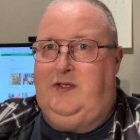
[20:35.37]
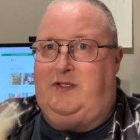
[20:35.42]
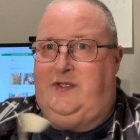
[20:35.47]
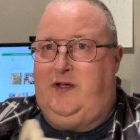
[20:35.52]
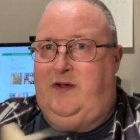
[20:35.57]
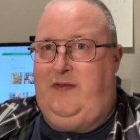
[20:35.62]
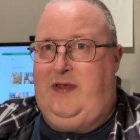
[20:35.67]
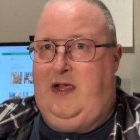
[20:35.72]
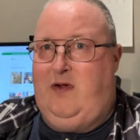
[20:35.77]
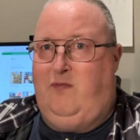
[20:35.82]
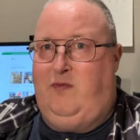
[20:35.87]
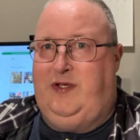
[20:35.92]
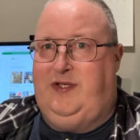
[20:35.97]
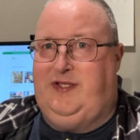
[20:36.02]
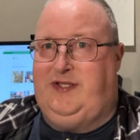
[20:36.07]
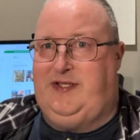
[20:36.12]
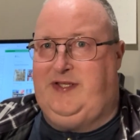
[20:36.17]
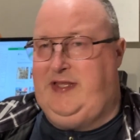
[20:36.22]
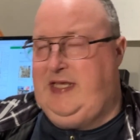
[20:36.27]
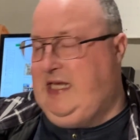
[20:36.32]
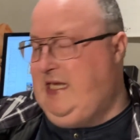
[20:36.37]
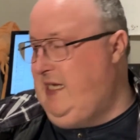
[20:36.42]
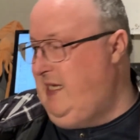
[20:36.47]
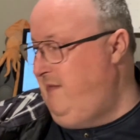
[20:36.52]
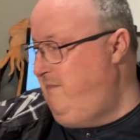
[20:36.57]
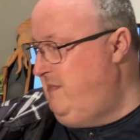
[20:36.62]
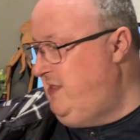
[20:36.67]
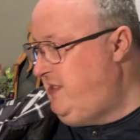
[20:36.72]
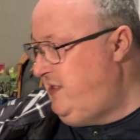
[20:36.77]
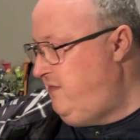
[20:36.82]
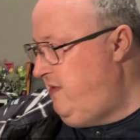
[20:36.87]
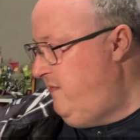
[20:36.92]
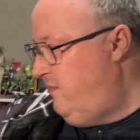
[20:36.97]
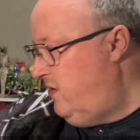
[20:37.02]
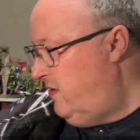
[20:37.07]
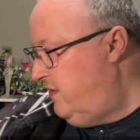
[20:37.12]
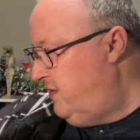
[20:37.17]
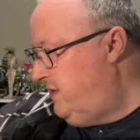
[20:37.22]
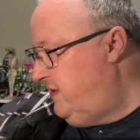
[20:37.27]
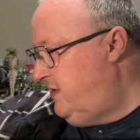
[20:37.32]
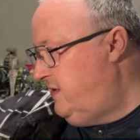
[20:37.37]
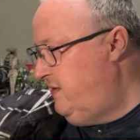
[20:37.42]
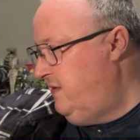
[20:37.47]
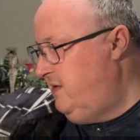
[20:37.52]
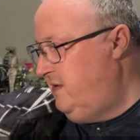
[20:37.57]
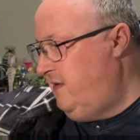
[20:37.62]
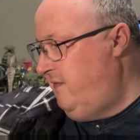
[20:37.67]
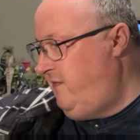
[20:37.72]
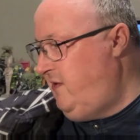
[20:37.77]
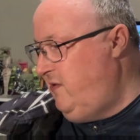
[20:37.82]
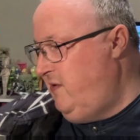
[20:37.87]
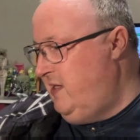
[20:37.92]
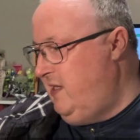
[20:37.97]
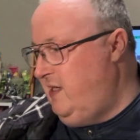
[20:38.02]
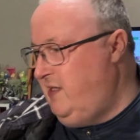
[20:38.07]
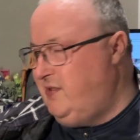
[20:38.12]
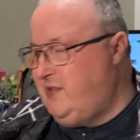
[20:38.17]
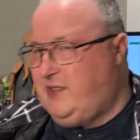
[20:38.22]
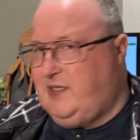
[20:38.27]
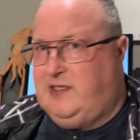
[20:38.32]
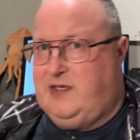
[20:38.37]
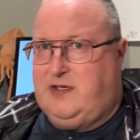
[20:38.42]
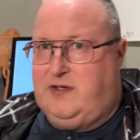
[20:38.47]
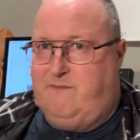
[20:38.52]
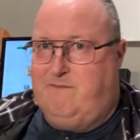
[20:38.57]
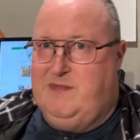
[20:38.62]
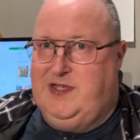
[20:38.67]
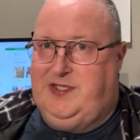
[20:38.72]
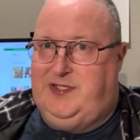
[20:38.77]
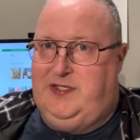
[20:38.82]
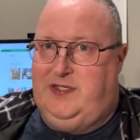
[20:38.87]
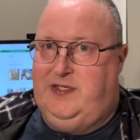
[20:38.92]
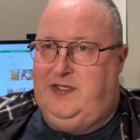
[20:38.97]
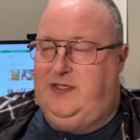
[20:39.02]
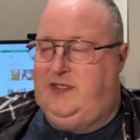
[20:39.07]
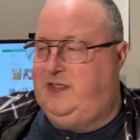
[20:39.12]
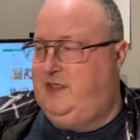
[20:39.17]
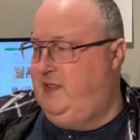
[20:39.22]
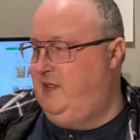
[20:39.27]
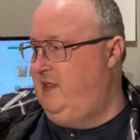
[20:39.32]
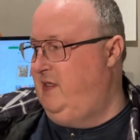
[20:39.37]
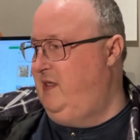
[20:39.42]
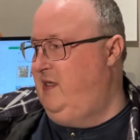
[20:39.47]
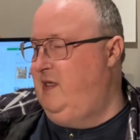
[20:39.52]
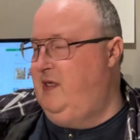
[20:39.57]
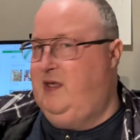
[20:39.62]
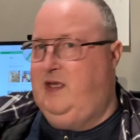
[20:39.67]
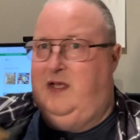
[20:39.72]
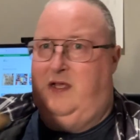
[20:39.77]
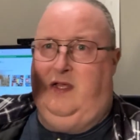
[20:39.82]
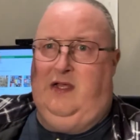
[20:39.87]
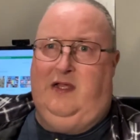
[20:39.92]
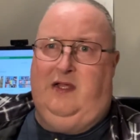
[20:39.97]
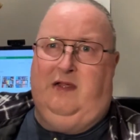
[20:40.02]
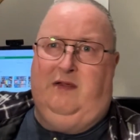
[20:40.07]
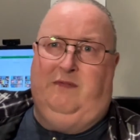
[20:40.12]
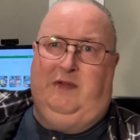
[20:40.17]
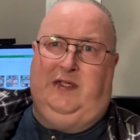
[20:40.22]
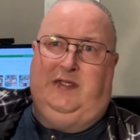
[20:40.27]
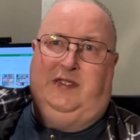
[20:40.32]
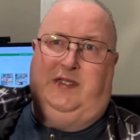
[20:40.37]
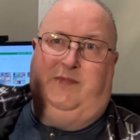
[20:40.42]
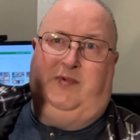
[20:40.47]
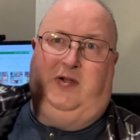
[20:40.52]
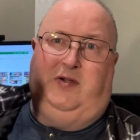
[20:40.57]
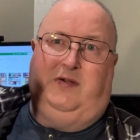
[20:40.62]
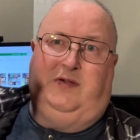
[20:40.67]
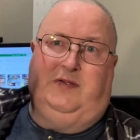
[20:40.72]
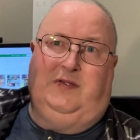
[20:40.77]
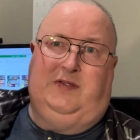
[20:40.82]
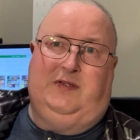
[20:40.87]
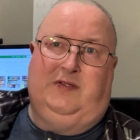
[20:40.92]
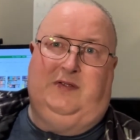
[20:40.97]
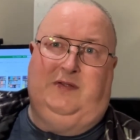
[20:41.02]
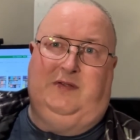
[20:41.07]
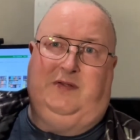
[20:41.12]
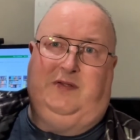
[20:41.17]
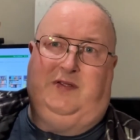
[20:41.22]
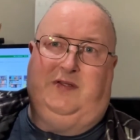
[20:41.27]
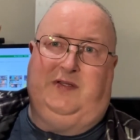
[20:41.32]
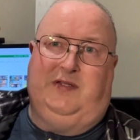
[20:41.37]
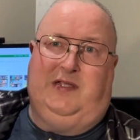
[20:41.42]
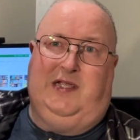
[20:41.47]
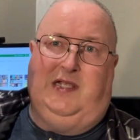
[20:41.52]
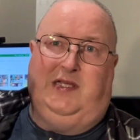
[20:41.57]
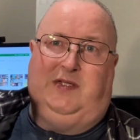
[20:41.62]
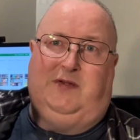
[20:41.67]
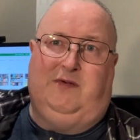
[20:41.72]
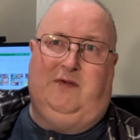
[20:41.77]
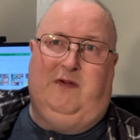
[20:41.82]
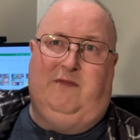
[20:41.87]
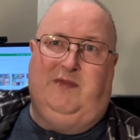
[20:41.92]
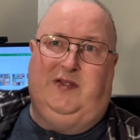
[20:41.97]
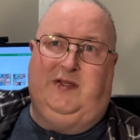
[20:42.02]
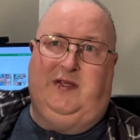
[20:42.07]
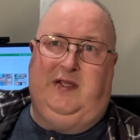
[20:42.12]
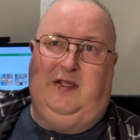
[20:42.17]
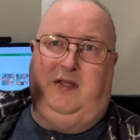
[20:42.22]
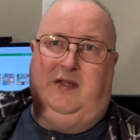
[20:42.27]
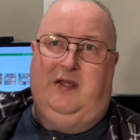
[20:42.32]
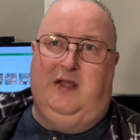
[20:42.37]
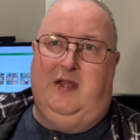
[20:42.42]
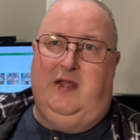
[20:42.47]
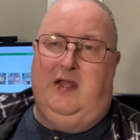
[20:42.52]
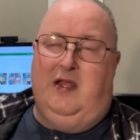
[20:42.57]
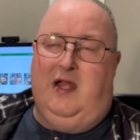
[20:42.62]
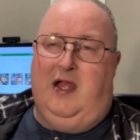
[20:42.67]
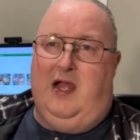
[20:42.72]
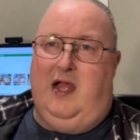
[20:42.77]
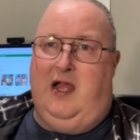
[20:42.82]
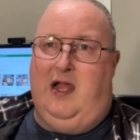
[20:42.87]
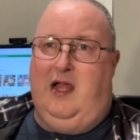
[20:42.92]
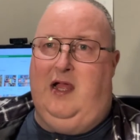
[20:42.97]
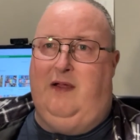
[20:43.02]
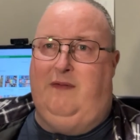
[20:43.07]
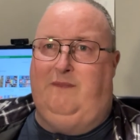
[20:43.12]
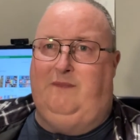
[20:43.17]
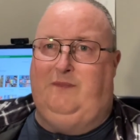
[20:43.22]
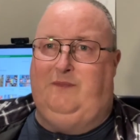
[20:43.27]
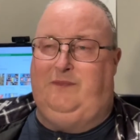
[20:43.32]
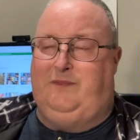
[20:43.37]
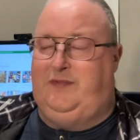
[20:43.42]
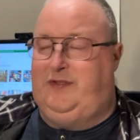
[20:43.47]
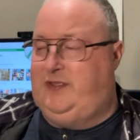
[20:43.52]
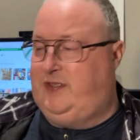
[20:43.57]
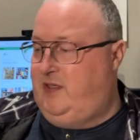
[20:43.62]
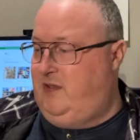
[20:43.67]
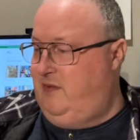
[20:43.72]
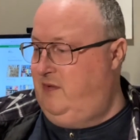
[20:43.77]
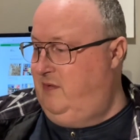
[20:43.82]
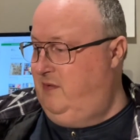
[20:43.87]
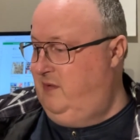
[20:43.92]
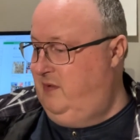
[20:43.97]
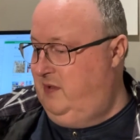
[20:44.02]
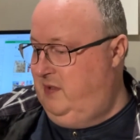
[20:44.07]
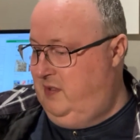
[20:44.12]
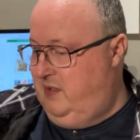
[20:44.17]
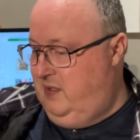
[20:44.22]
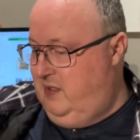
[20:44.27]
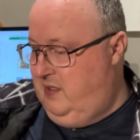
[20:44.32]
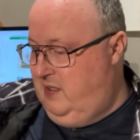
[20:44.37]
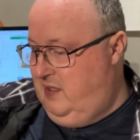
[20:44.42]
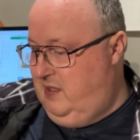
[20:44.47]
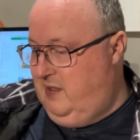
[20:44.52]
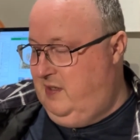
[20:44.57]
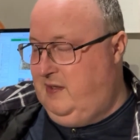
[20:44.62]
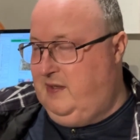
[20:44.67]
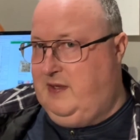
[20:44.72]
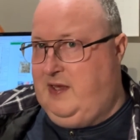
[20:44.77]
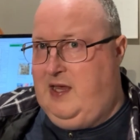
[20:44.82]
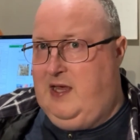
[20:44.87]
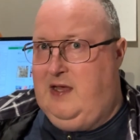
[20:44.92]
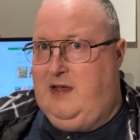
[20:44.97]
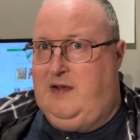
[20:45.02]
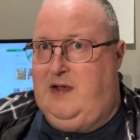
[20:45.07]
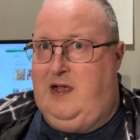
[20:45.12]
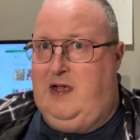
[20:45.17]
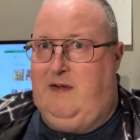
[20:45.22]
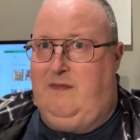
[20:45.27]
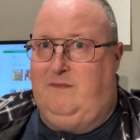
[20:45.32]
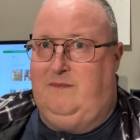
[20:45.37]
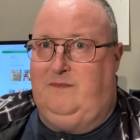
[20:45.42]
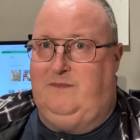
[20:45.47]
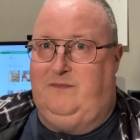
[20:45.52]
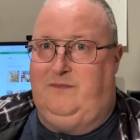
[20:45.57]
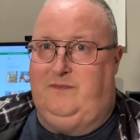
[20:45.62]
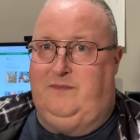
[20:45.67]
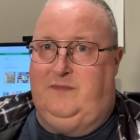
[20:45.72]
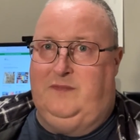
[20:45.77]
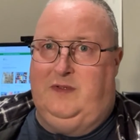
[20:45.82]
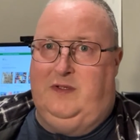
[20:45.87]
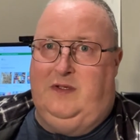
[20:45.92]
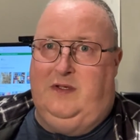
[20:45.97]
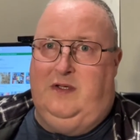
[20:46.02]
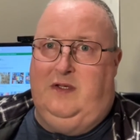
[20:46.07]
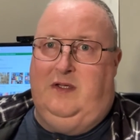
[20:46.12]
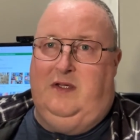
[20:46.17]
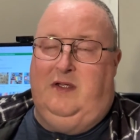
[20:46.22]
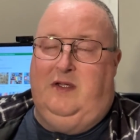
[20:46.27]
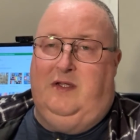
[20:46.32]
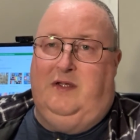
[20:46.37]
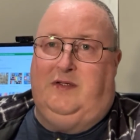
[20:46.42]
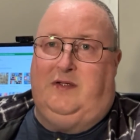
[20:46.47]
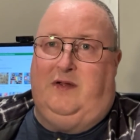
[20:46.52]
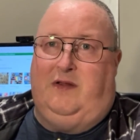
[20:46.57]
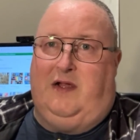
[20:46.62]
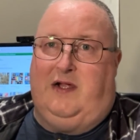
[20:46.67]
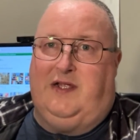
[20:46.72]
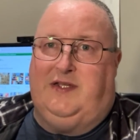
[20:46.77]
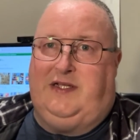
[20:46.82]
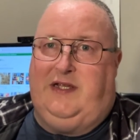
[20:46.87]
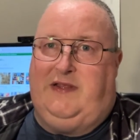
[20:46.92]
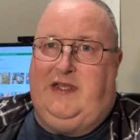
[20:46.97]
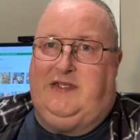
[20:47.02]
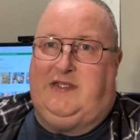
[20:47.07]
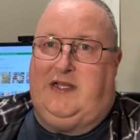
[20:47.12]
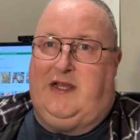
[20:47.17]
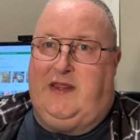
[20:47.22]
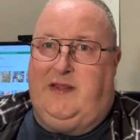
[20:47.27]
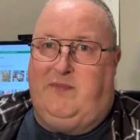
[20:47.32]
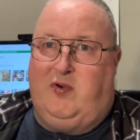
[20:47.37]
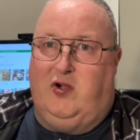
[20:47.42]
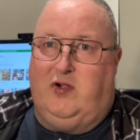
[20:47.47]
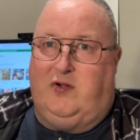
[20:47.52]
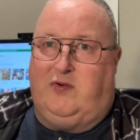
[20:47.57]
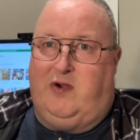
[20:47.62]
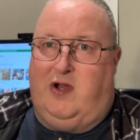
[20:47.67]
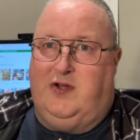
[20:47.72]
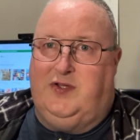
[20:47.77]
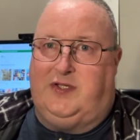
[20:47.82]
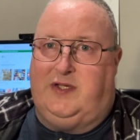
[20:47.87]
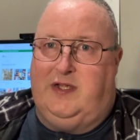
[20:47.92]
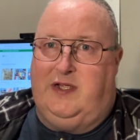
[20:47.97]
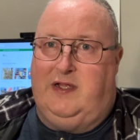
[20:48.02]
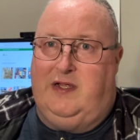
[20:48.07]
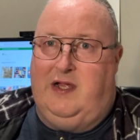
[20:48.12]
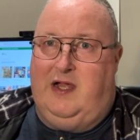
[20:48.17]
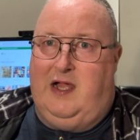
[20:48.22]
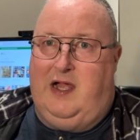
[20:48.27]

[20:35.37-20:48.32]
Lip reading: So that was the mystery box. A few hits, a lot of misses. Here's the box, just in case you were missing it. So, now, so like I said, that's it. The book Grocer.